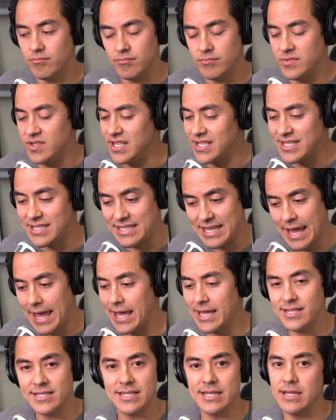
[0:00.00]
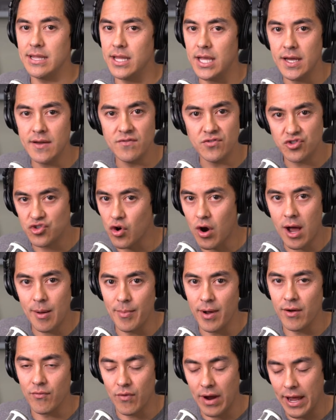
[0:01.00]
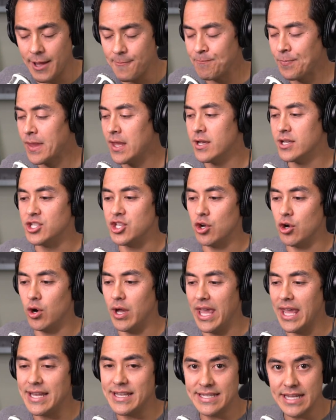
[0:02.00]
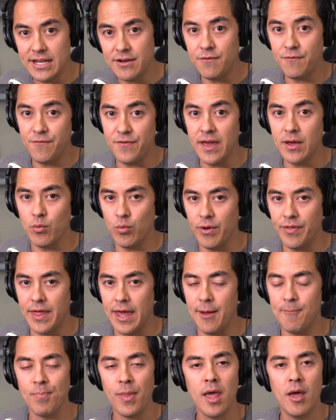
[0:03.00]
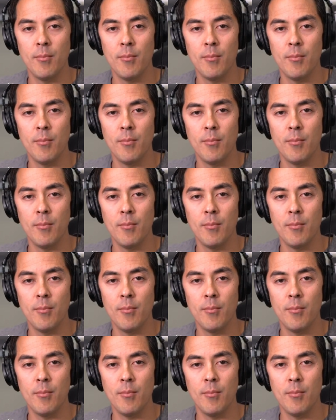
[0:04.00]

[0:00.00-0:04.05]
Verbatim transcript: just tends to love drama, right? So it did fit with them.